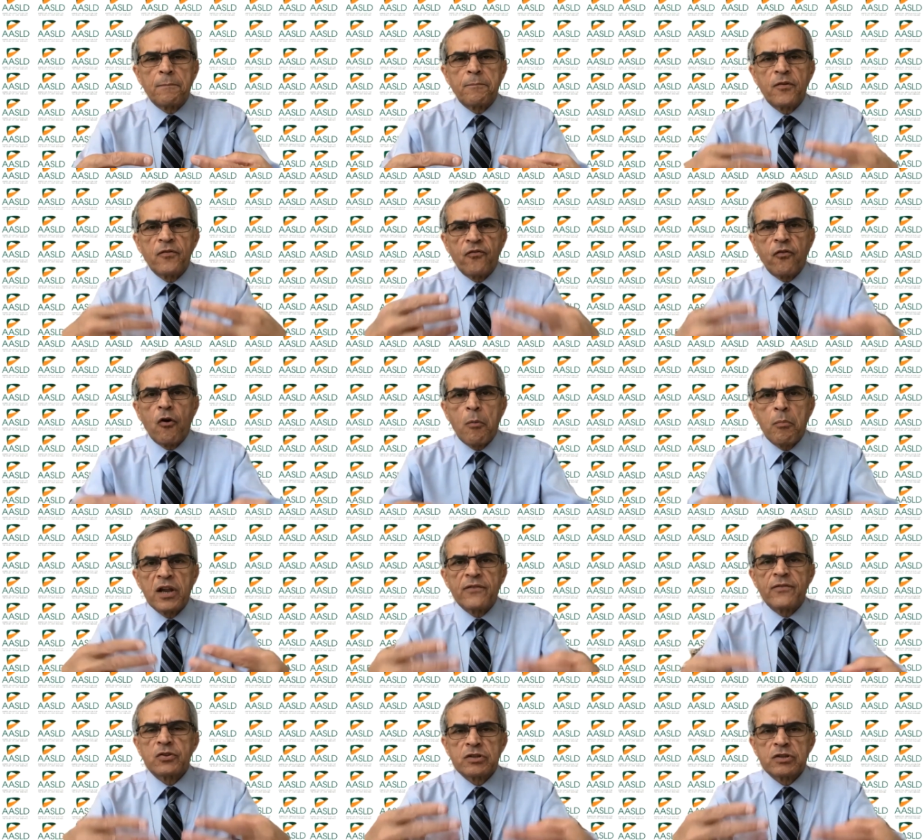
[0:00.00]
perform
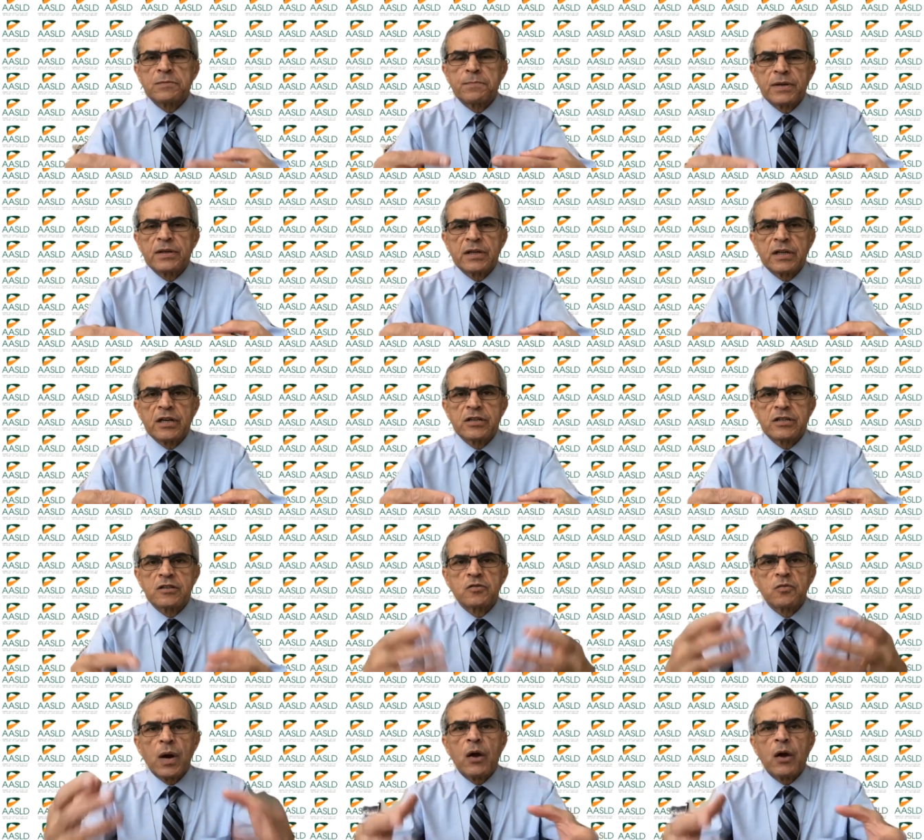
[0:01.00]
liver transplantations
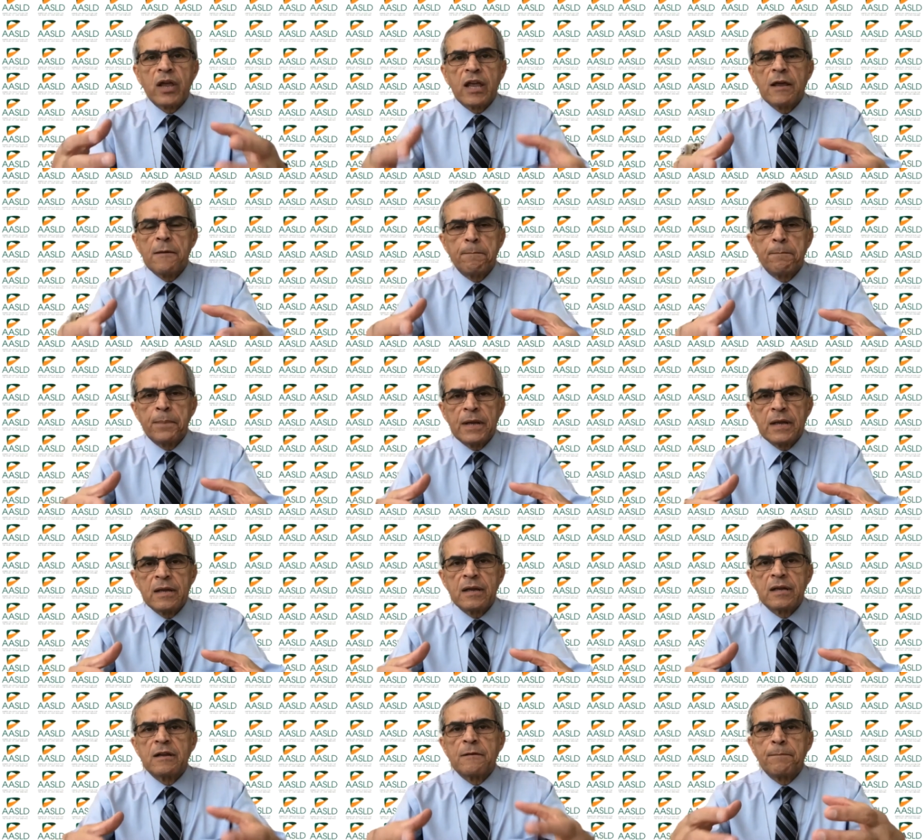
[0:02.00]
while keeping
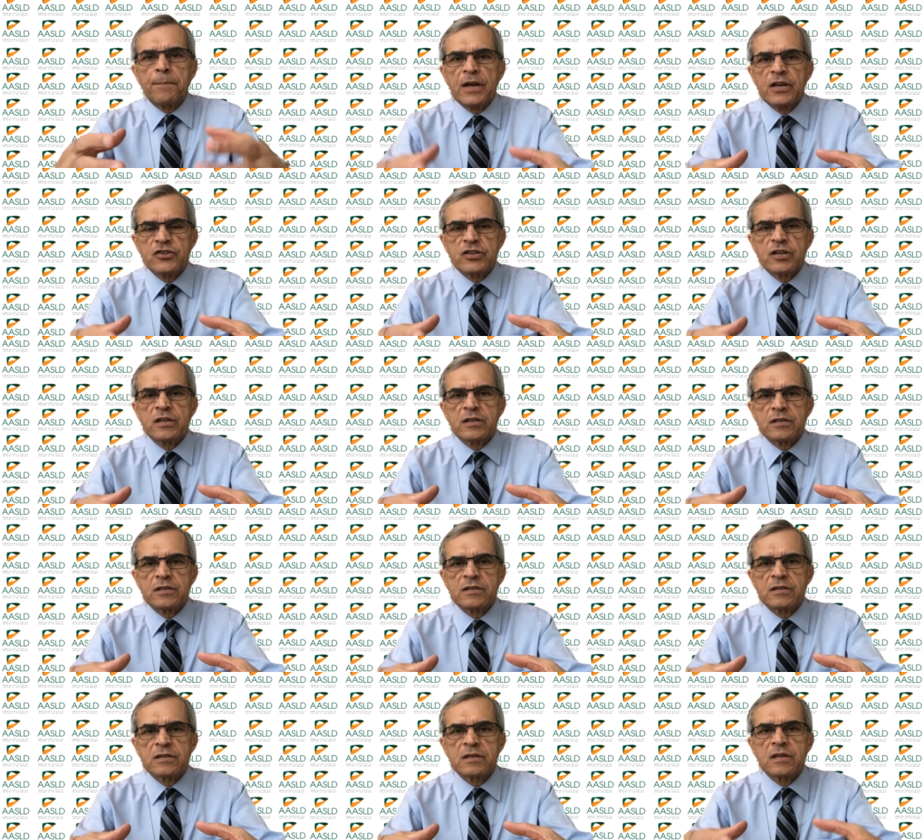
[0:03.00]
the
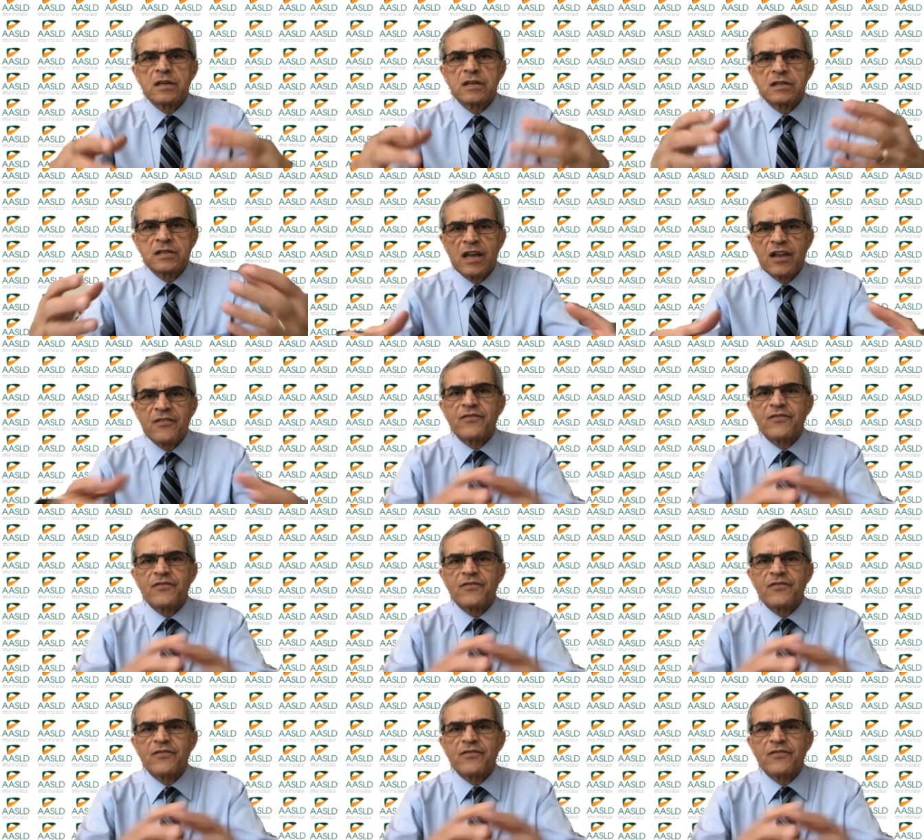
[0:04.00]
patients safe.